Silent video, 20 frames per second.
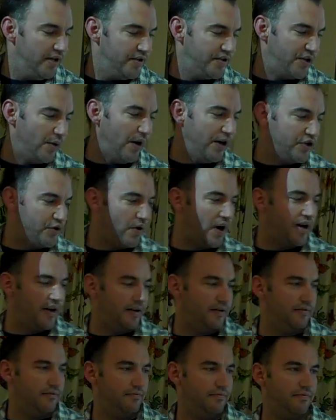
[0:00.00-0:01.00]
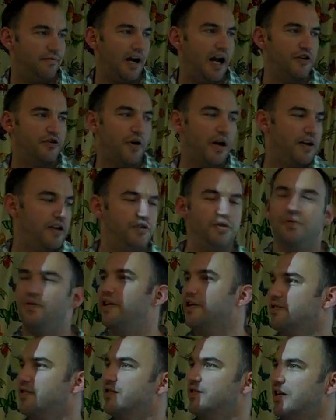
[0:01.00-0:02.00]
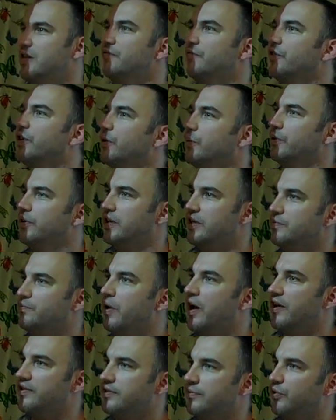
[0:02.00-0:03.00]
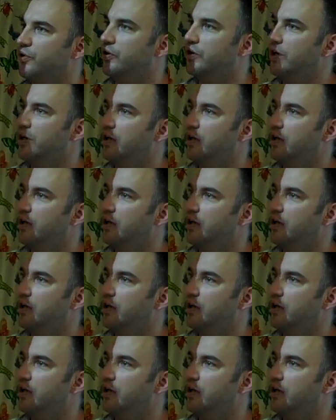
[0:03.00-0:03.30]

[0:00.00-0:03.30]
So I try to do this as infrequently as possible.